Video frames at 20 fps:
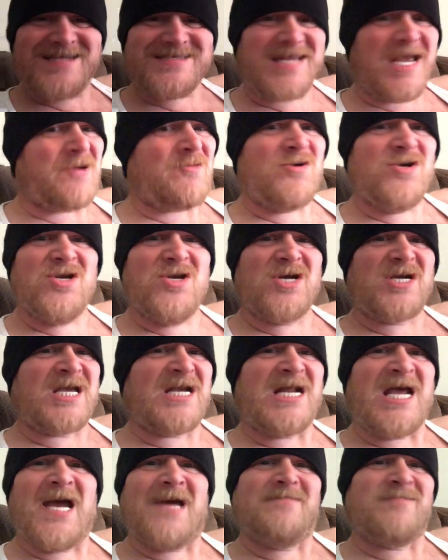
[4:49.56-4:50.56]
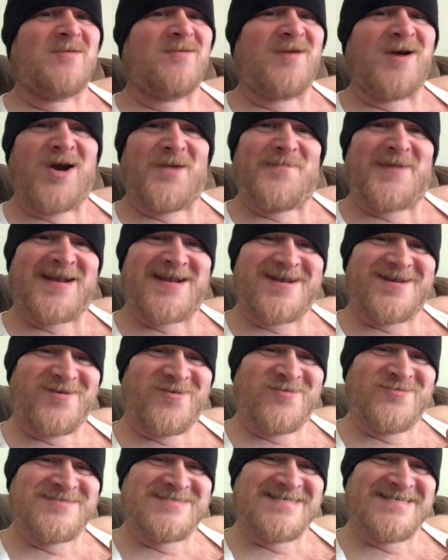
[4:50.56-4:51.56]
They were looking everywhere, but at
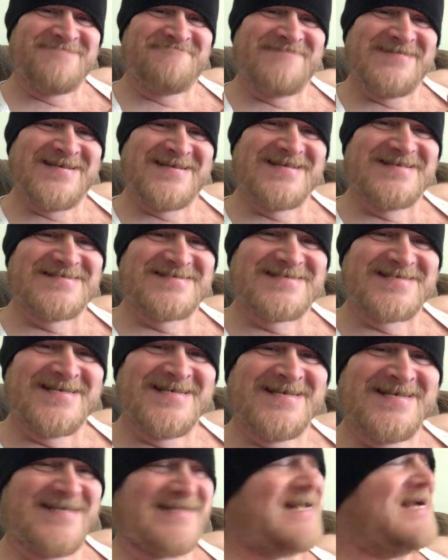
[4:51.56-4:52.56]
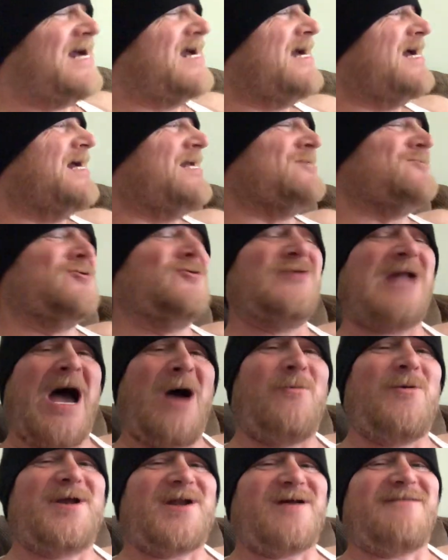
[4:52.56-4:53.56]
OG Big C. And dude, I
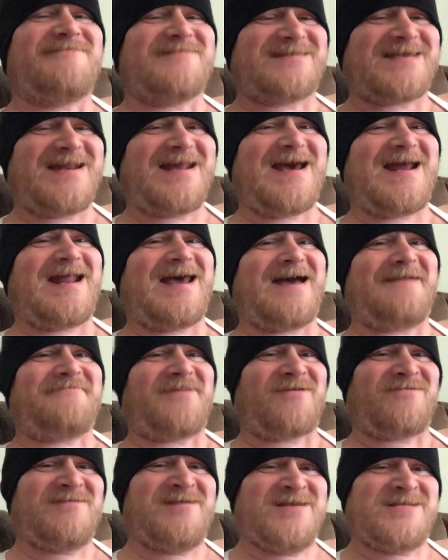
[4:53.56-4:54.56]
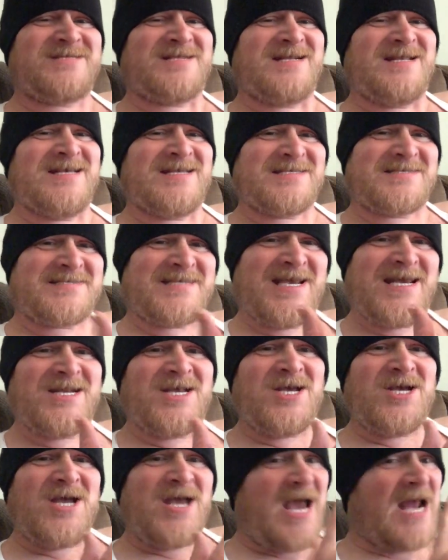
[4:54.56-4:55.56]
went over to that Aborigine and said,
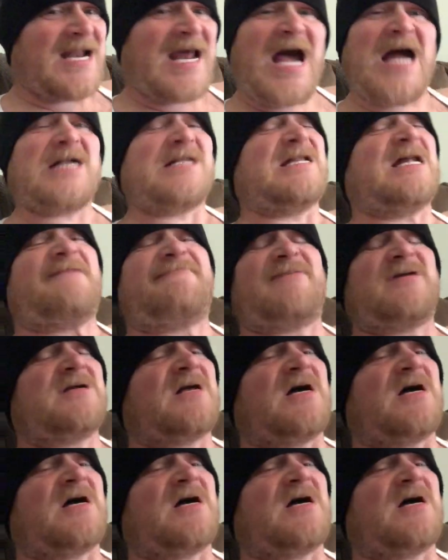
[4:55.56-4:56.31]
and I had never